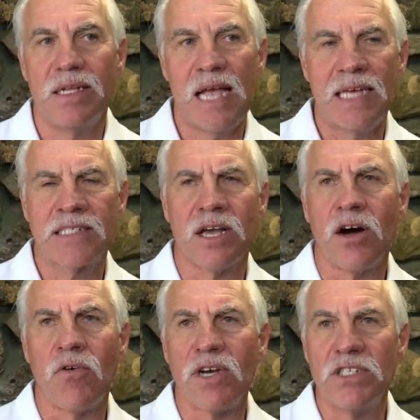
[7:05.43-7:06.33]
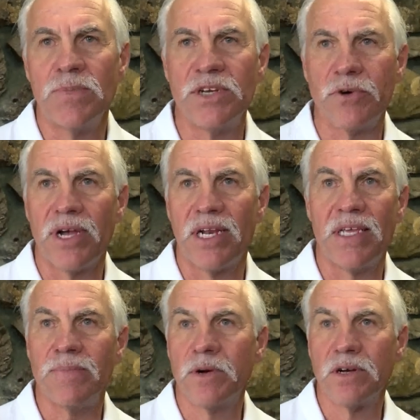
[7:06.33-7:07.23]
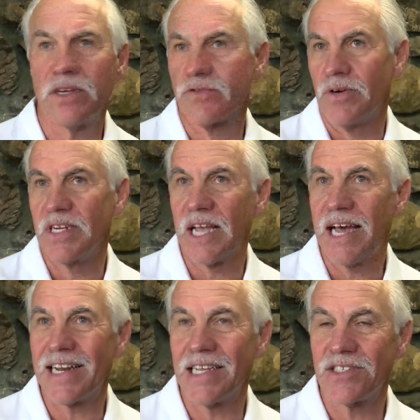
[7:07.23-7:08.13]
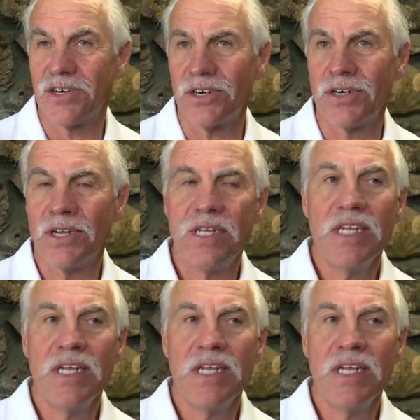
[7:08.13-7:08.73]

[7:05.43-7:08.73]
has to always be ready because one guy gets hurt.